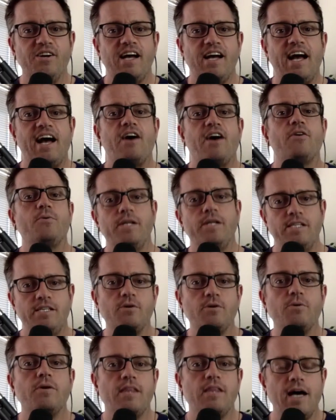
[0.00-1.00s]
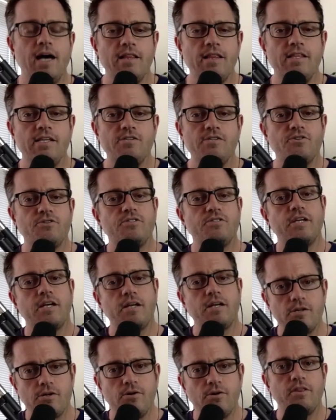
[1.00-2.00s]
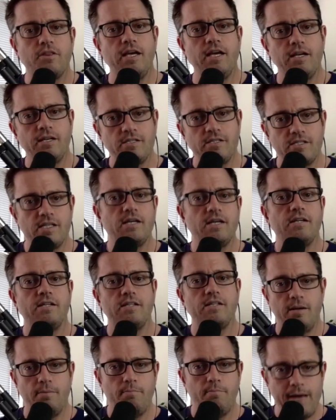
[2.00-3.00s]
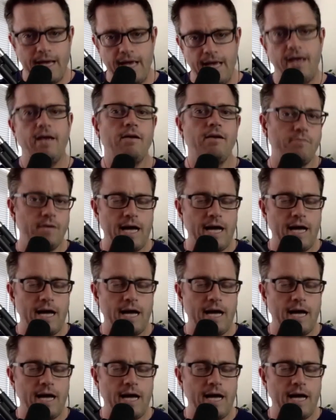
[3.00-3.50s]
How do we deal with that? These are cyclical things that may